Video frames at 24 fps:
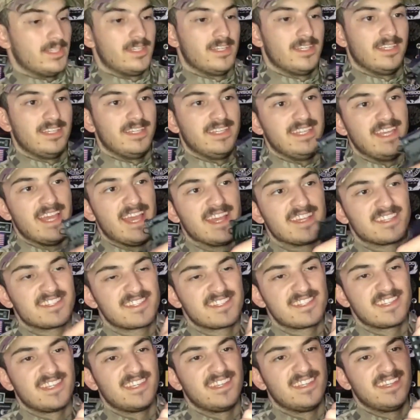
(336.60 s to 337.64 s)

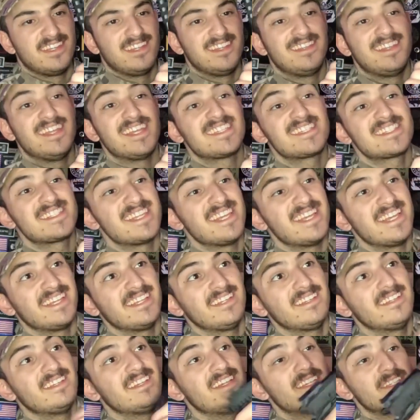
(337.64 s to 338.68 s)
Yes, this thing
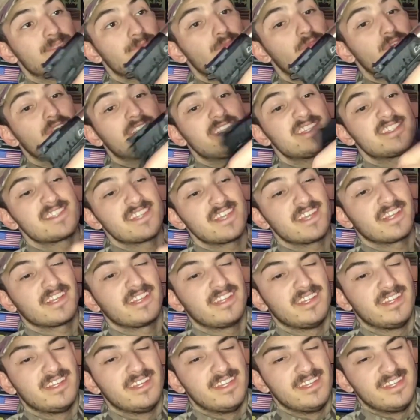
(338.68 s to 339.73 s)
is pretty sick.
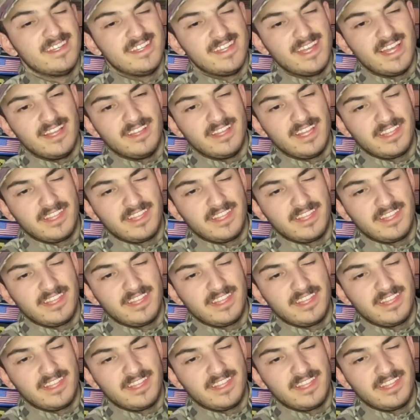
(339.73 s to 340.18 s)
I like the